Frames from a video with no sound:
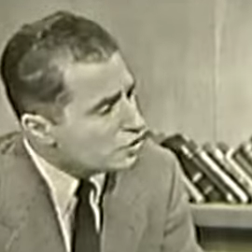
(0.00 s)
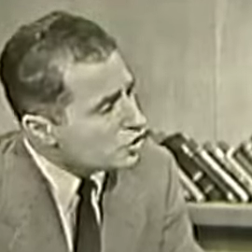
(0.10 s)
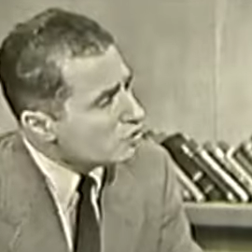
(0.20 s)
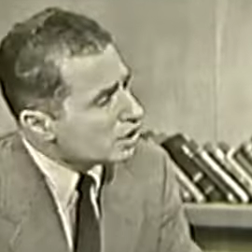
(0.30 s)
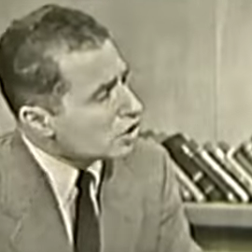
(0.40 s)

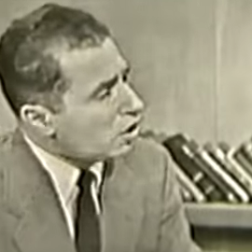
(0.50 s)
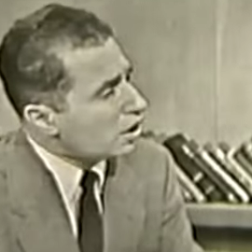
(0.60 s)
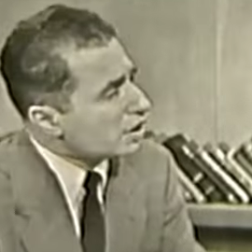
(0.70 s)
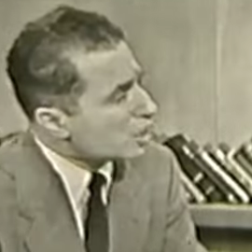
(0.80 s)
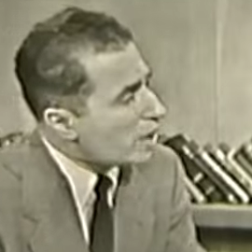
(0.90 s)
do you
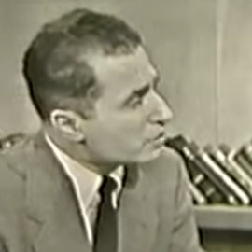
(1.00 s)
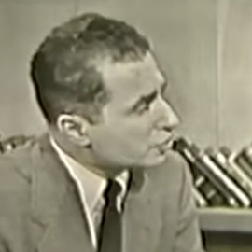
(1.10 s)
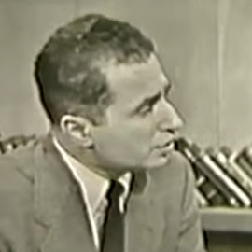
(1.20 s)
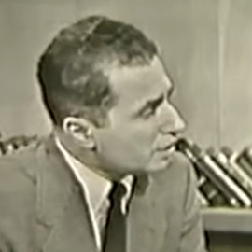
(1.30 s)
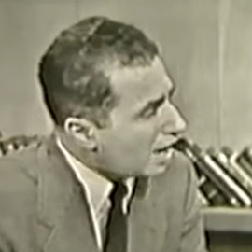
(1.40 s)
recall the
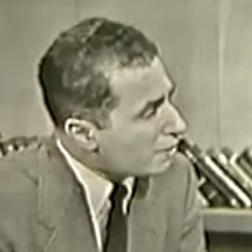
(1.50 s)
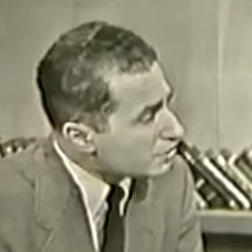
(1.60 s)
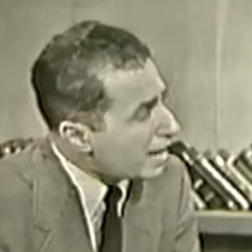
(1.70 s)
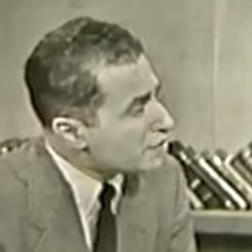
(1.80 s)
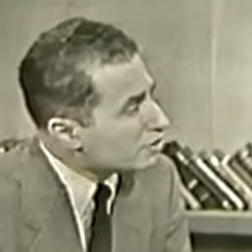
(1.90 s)
question I
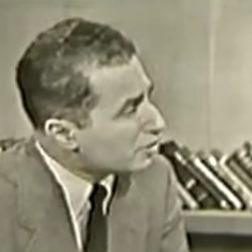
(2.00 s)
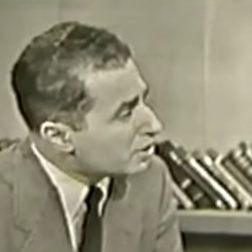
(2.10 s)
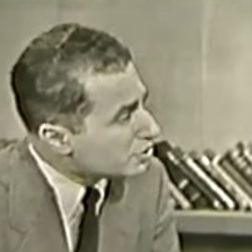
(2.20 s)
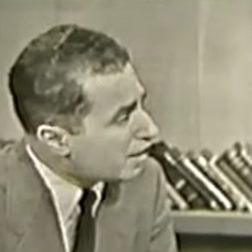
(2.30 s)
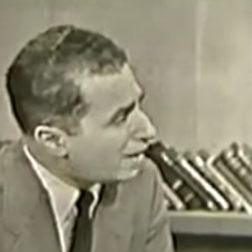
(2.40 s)
was answering
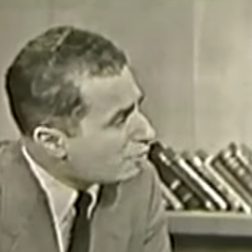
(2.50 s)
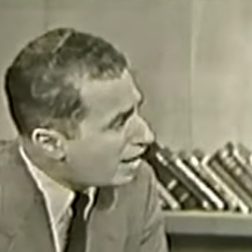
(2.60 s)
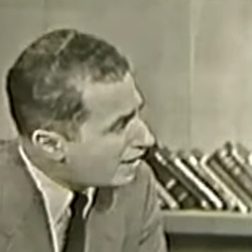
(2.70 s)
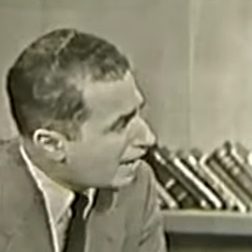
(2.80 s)
when time ran